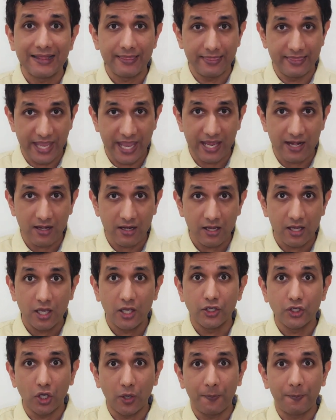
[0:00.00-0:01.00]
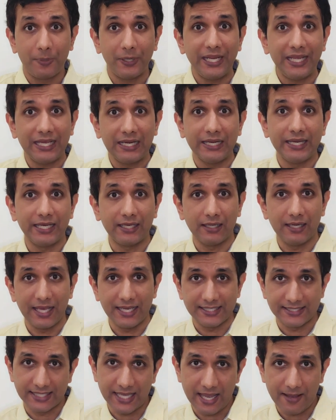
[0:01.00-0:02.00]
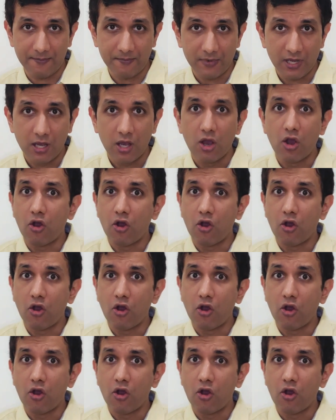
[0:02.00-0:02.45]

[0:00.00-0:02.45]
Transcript: then your preclinical exam,